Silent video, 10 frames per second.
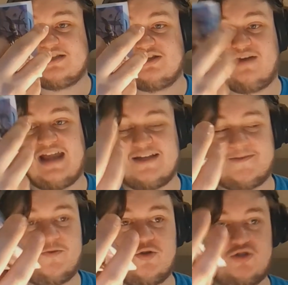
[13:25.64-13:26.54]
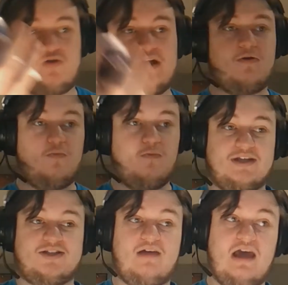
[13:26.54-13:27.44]
and has first strike,
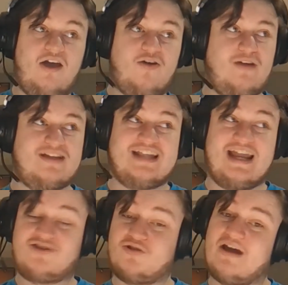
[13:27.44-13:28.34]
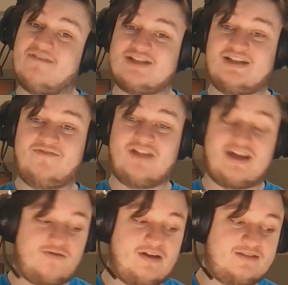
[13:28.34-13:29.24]
which, granted, I do have a sliver
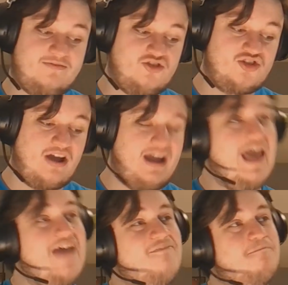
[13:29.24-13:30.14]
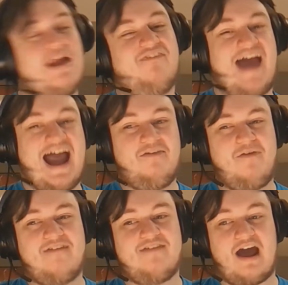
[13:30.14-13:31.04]
that grants first strike, but if I don't
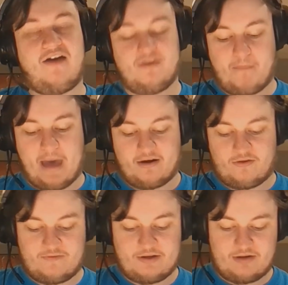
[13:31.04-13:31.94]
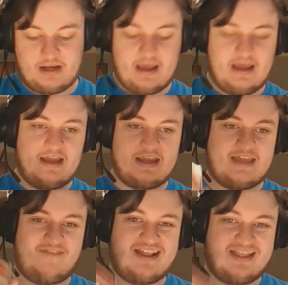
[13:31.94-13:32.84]
have that on the battlefield,
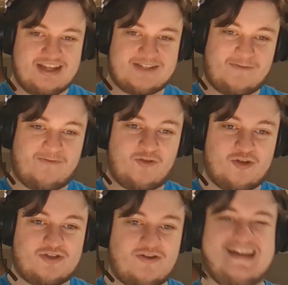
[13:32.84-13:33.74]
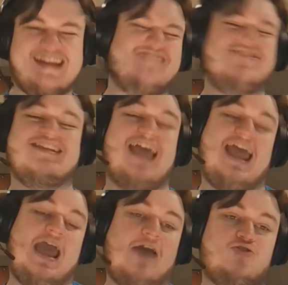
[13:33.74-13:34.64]
giving this one first strike gives it that
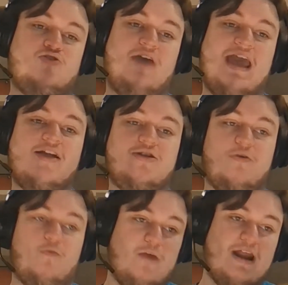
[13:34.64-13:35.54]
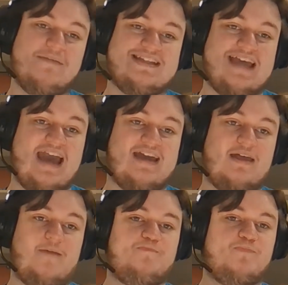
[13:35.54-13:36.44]
extra edge when I'm
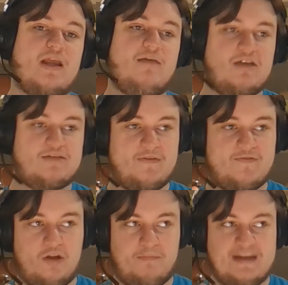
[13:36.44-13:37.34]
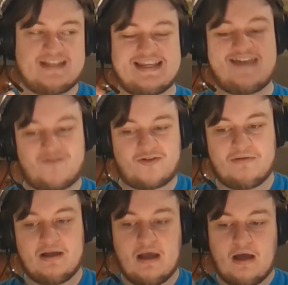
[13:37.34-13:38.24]
attacking. Makes me feel a bit safer,
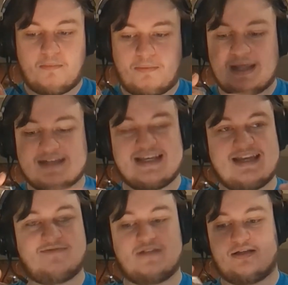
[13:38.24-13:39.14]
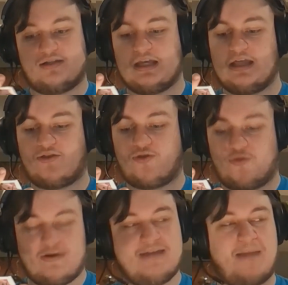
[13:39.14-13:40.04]
plus it gives it
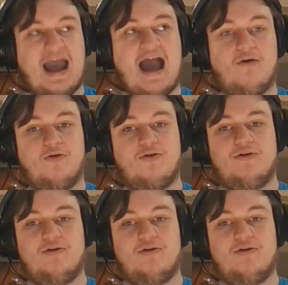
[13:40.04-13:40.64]
3 power.